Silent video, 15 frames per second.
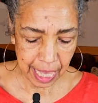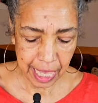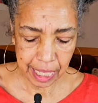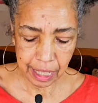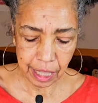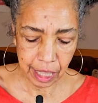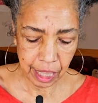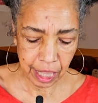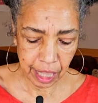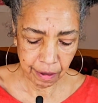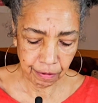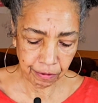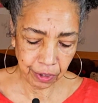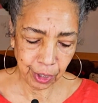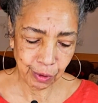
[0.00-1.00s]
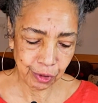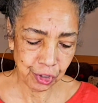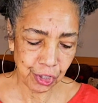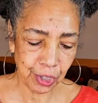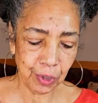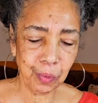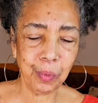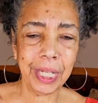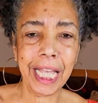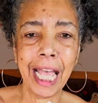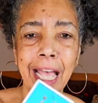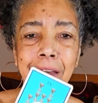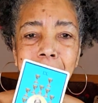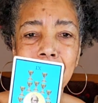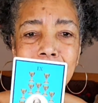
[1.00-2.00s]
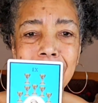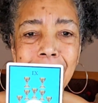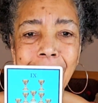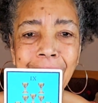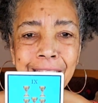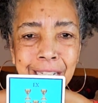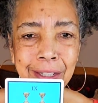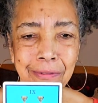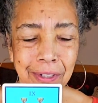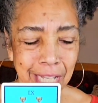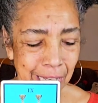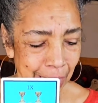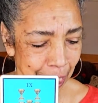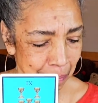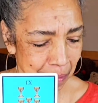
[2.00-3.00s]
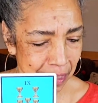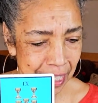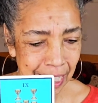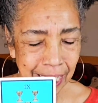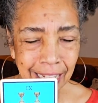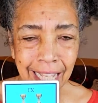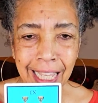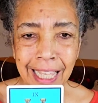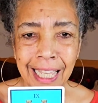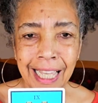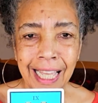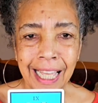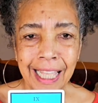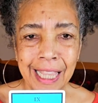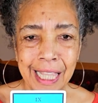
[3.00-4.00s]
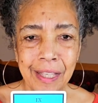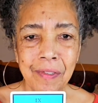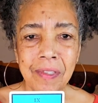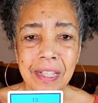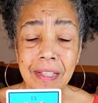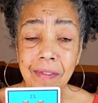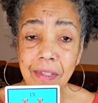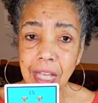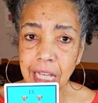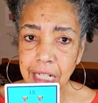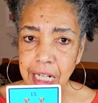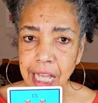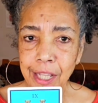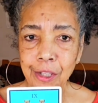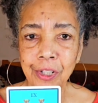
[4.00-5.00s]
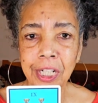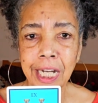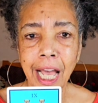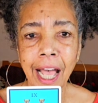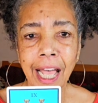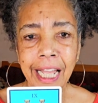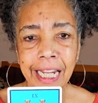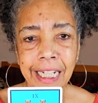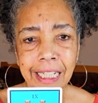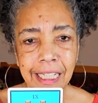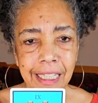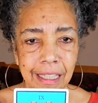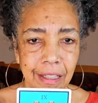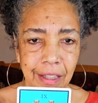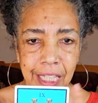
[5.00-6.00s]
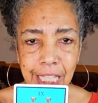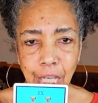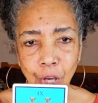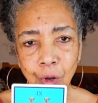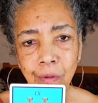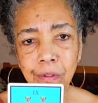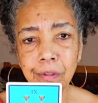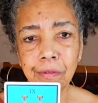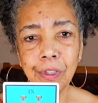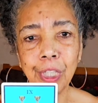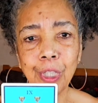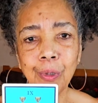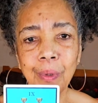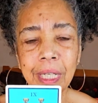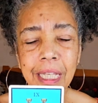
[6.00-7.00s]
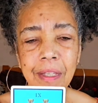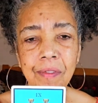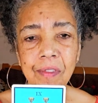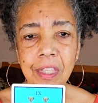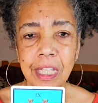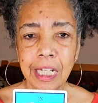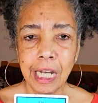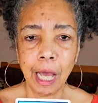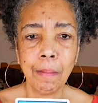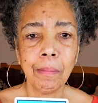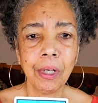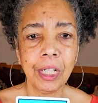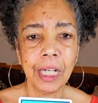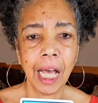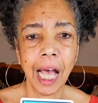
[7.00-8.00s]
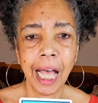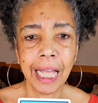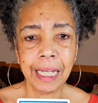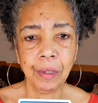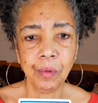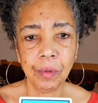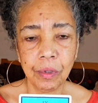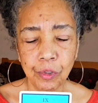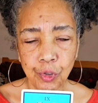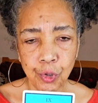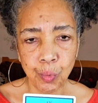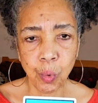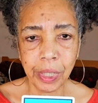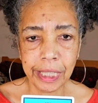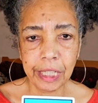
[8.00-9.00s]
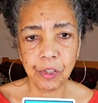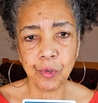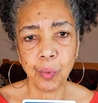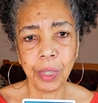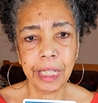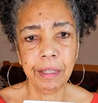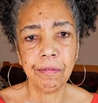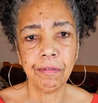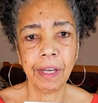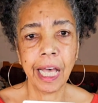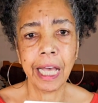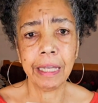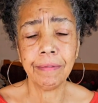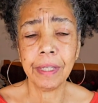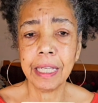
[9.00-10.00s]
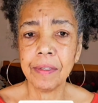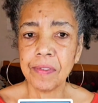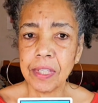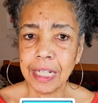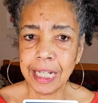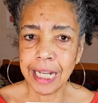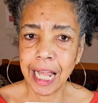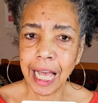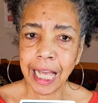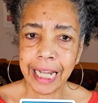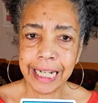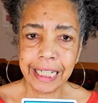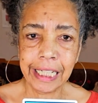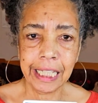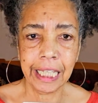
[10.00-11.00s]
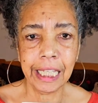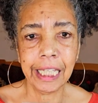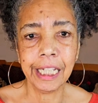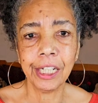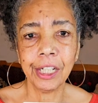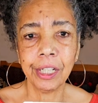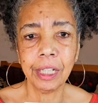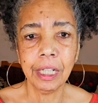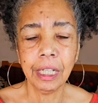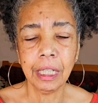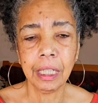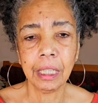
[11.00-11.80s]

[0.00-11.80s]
In the future, we have the Nine of Cups, and this is another nine. The overview is the number 9. 2025 is a 9-year.